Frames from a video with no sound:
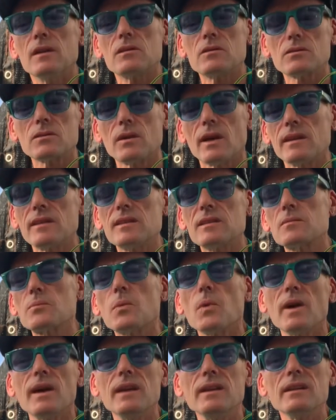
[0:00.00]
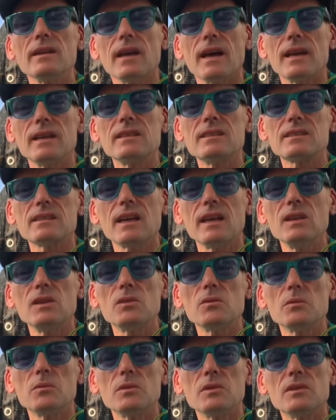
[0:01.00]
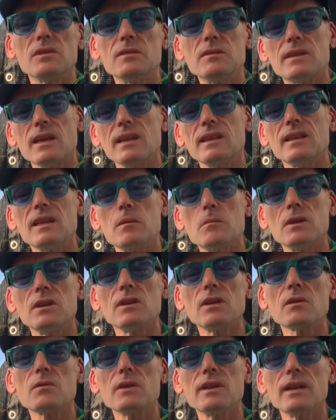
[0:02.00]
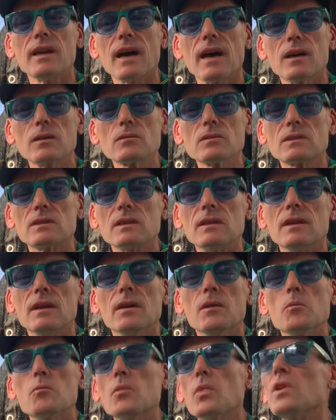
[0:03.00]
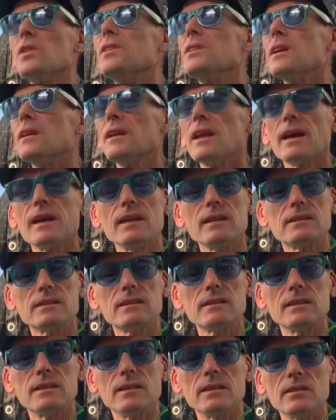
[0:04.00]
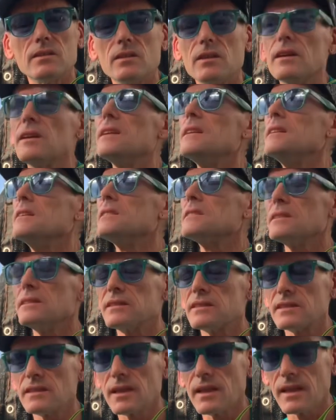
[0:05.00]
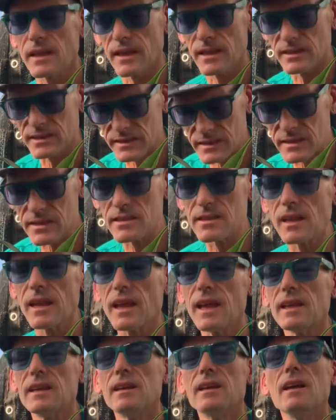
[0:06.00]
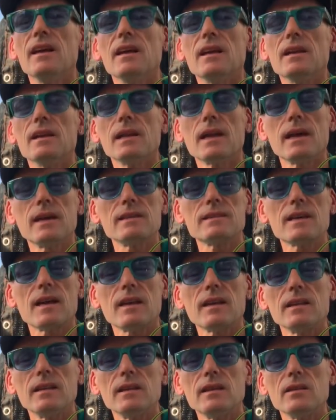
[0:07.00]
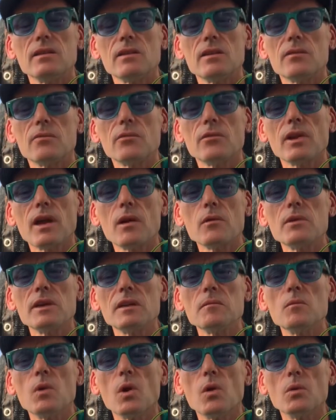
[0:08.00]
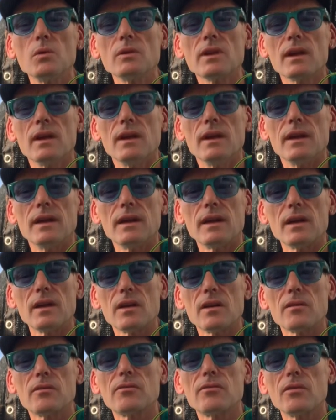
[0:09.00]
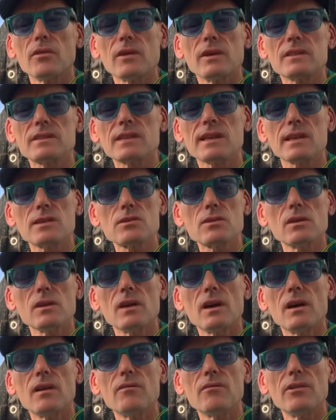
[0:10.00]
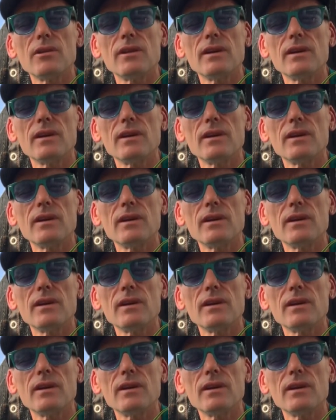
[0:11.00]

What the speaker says: So at this point, I decide to take them in the greenhouse, put the lights, the scintillate light in flowering mode for a schedule of